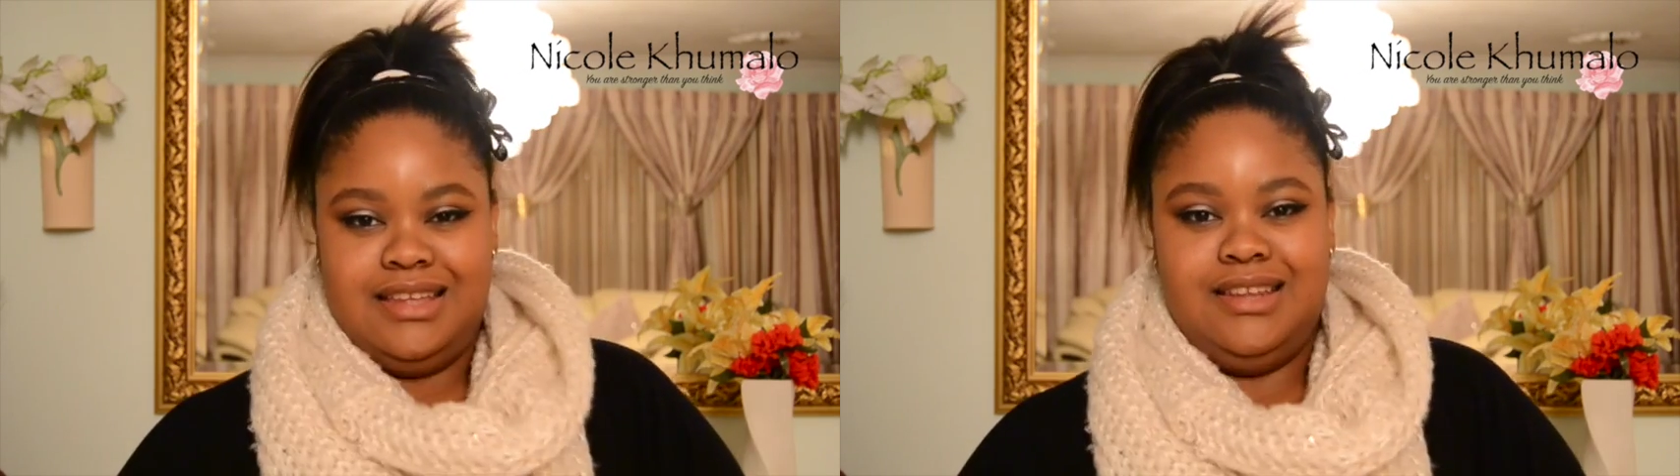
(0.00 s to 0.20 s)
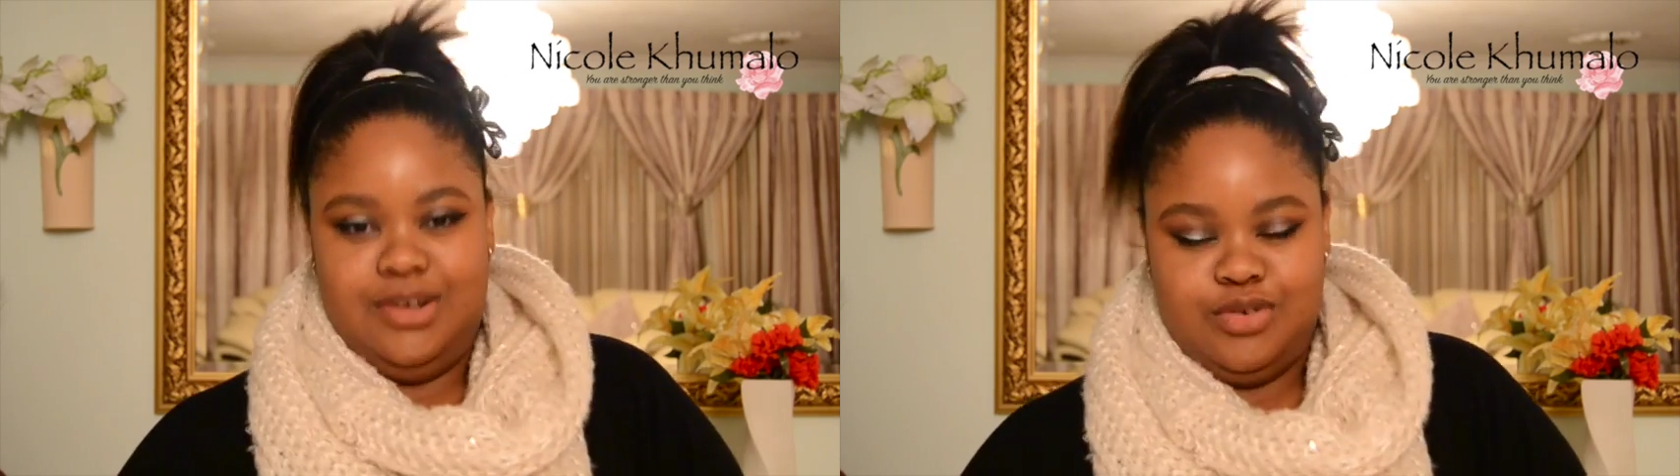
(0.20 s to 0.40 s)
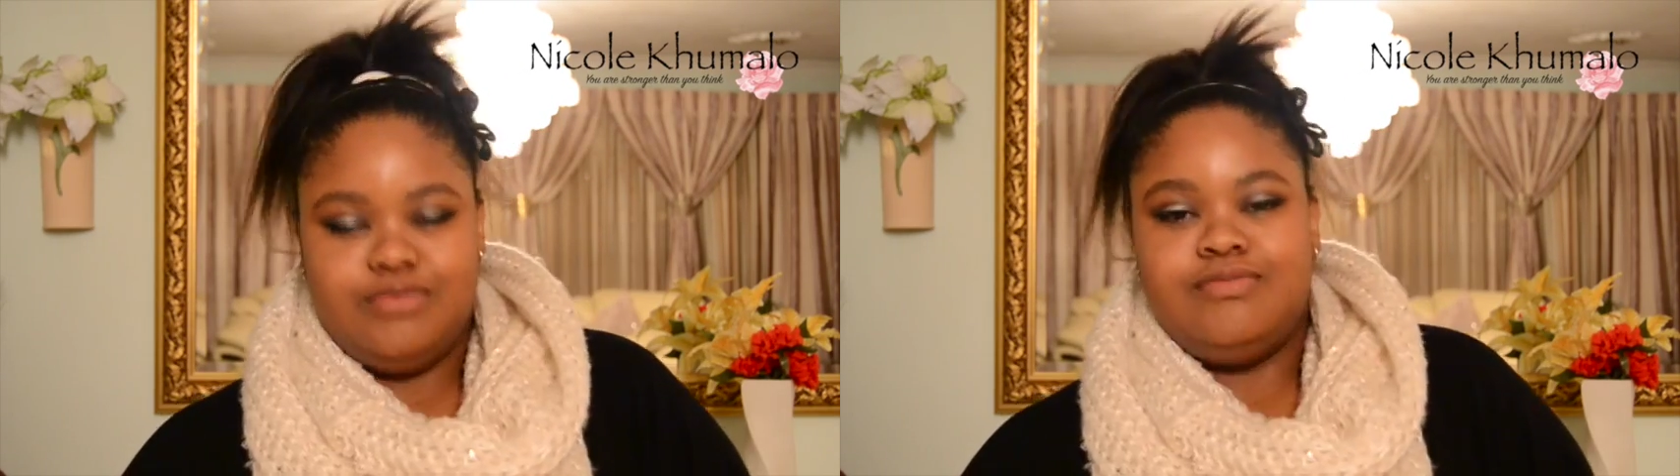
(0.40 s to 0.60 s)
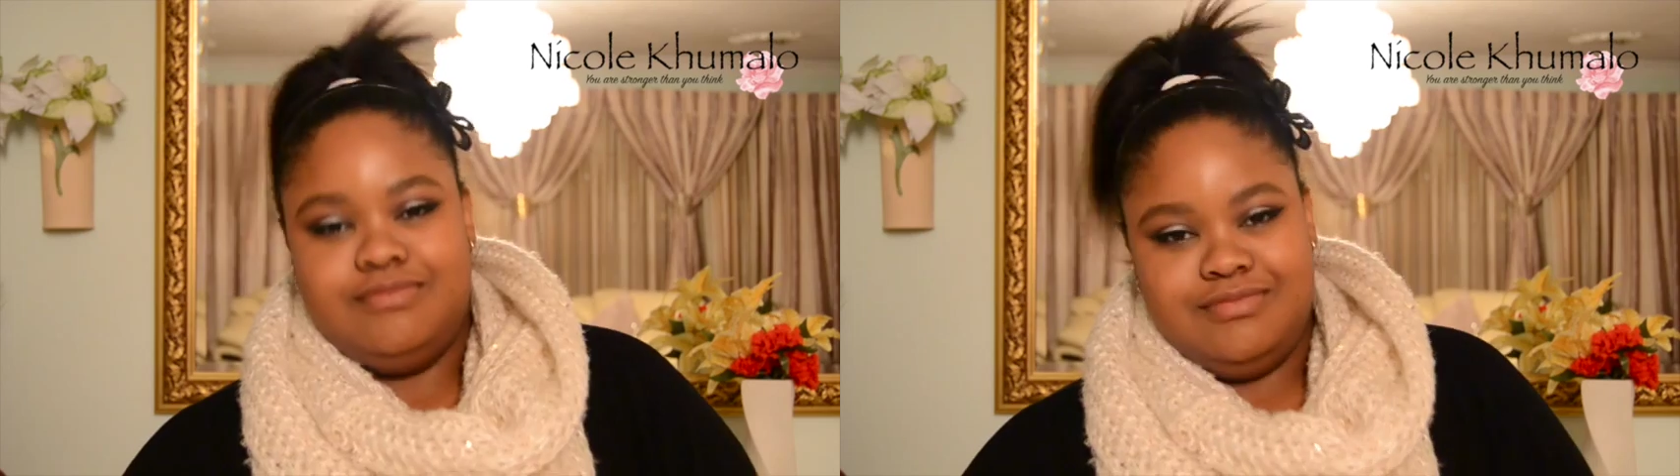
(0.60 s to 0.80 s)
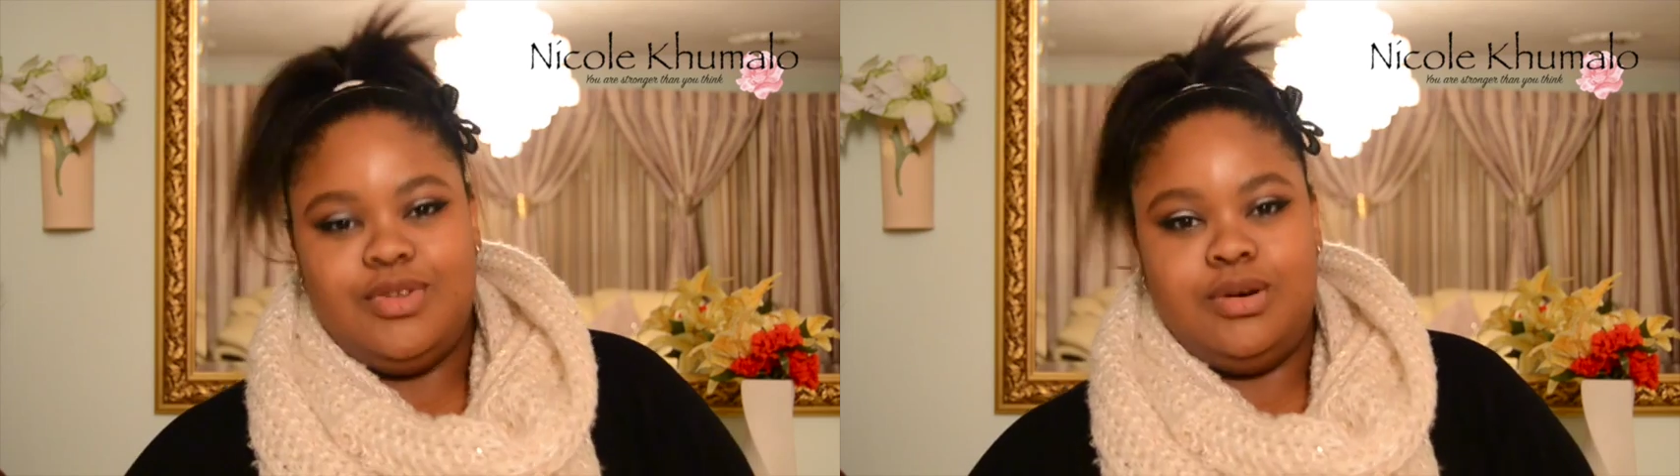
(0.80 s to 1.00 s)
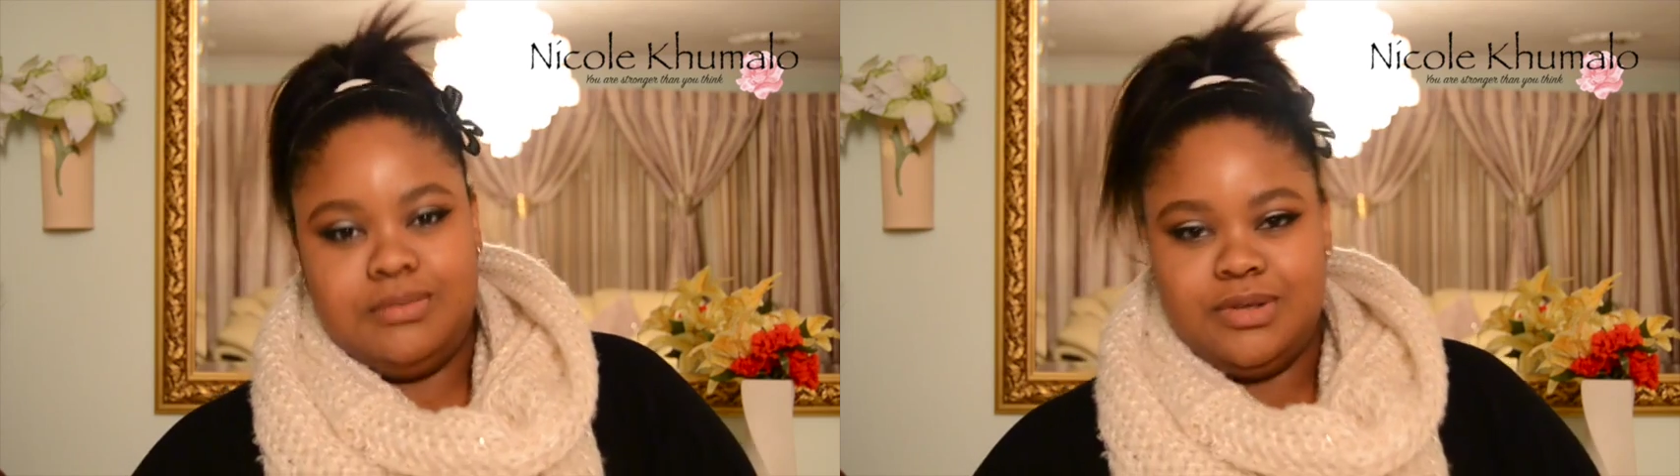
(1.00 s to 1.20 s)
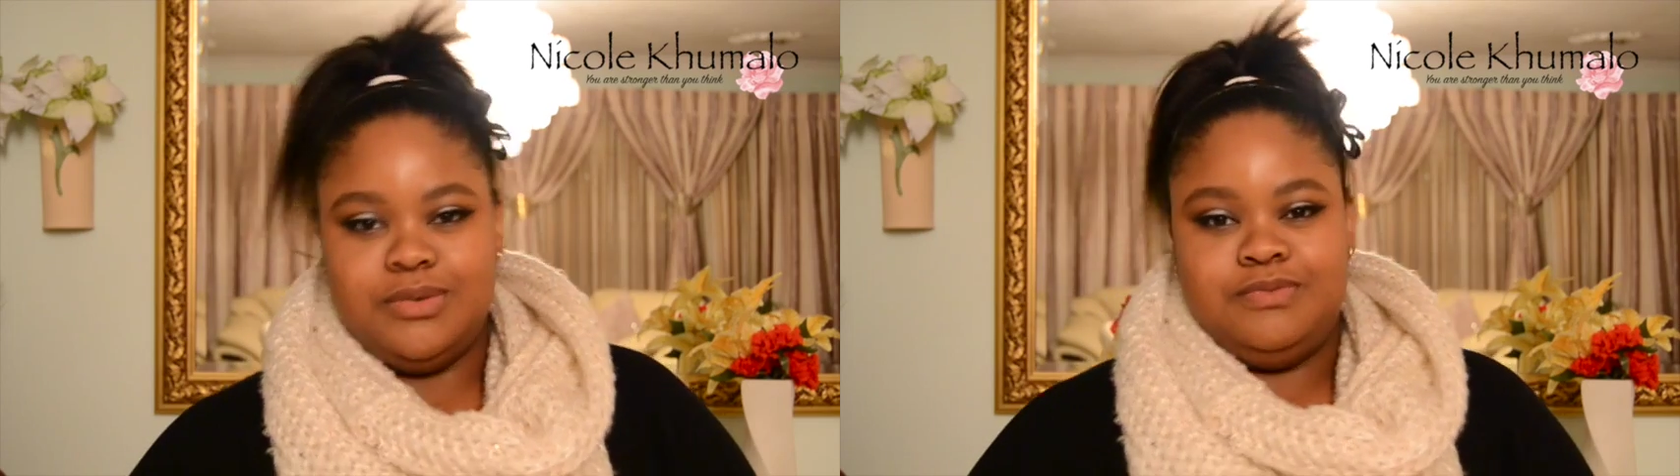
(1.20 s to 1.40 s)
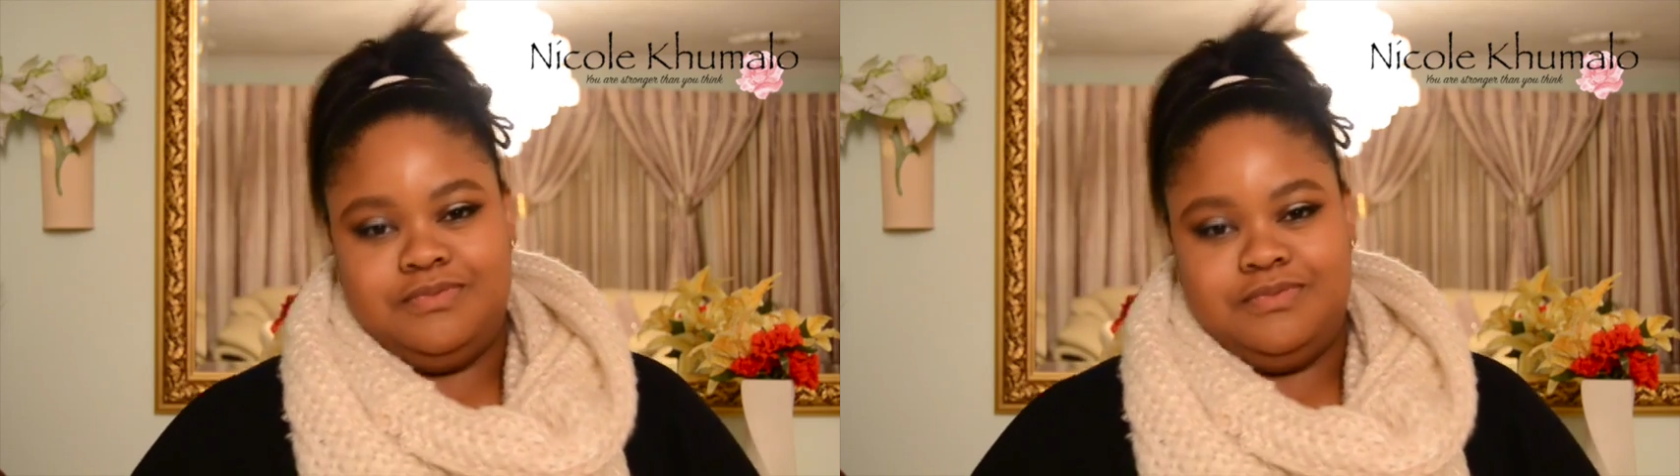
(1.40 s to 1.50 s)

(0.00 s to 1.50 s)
you know normal